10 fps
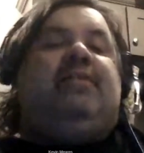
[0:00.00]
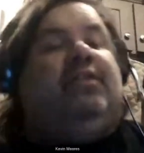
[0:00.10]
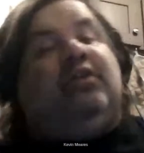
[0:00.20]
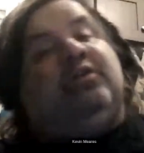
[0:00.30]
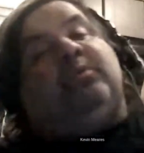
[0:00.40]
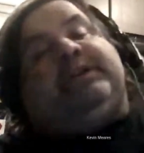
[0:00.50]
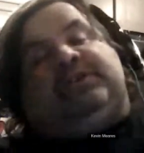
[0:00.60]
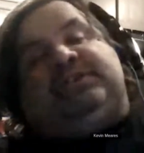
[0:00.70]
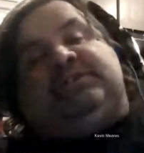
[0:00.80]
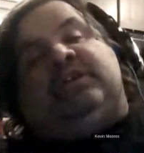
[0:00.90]
And then there are
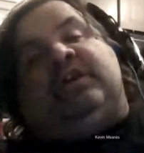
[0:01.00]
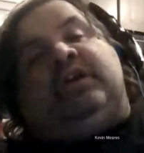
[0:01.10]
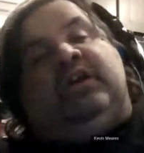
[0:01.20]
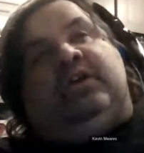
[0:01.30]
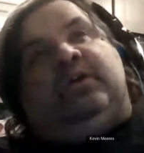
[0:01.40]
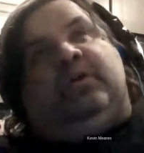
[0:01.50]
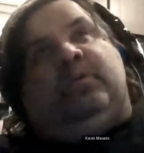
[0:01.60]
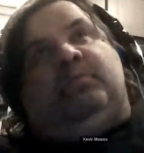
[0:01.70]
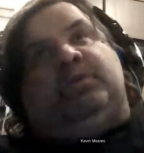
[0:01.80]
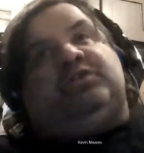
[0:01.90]
witches,
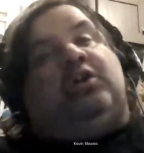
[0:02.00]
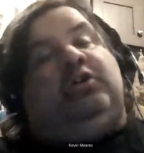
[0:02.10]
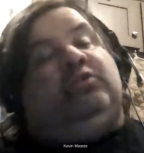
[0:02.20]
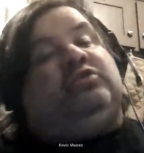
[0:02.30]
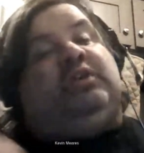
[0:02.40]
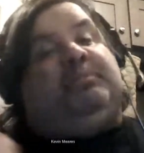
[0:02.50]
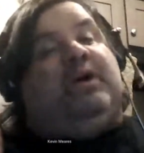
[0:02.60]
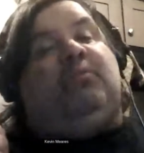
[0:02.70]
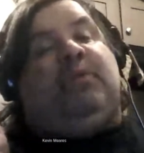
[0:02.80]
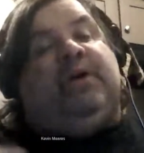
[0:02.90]
which are usually
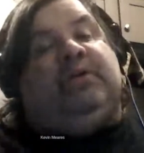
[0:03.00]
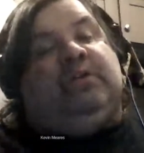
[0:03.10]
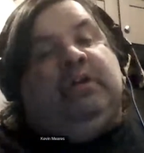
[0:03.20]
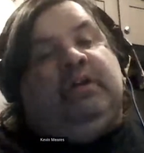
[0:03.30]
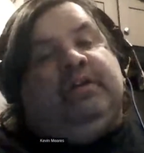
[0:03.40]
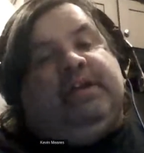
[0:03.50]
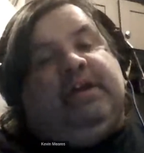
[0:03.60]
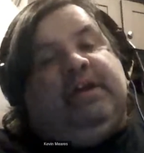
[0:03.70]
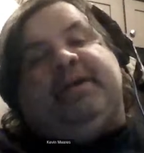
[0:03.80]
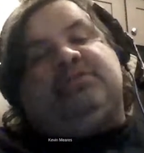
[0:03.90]
where
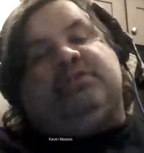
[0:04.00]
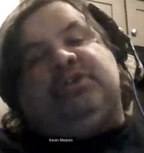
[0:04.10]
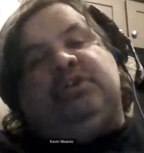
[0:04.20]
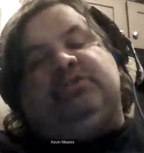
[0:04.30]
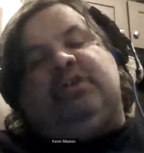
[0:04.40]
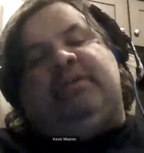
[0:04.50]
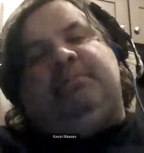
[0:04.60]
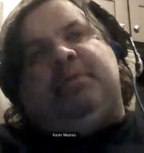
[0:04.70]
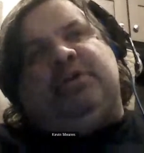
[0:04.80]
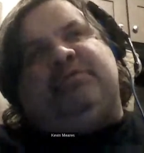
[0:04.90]
necromancers are
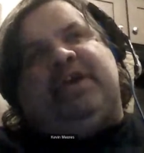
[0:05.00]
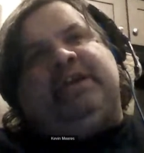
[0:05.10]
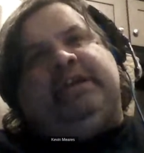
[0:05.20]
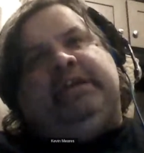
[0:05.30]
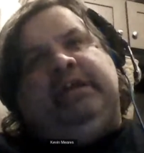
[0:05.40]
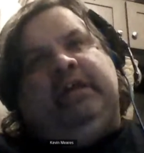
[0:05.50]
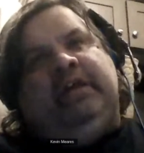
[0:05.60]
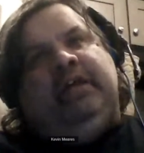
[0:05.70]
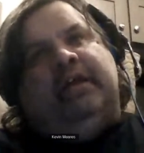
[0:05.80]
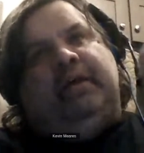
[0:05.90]
usually motivated
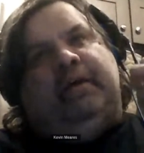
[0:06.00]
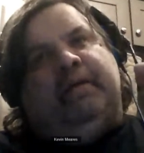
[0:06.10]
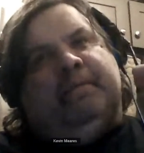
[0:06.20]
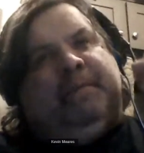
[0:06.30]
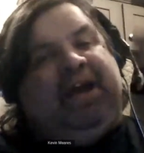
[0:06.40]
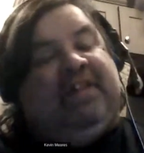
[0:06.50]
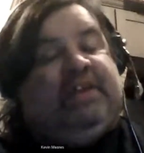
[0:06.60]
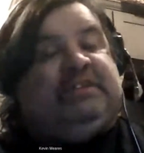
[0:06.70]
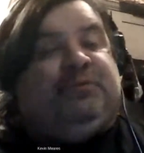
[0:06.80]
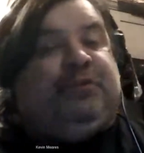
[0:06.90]
by
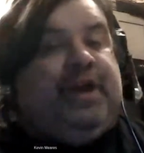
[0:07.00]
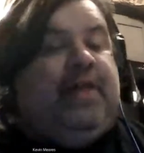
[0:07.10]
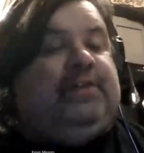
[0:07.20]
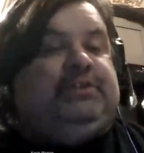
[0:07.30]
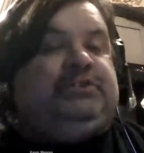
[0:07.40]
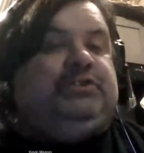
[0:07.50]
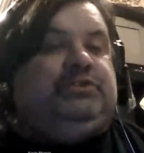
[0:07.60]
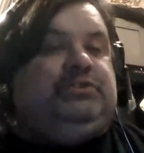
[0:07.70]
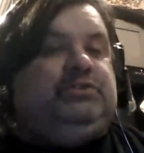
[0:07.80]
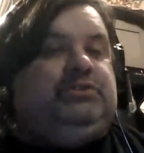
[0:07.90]
a lust for knowledge.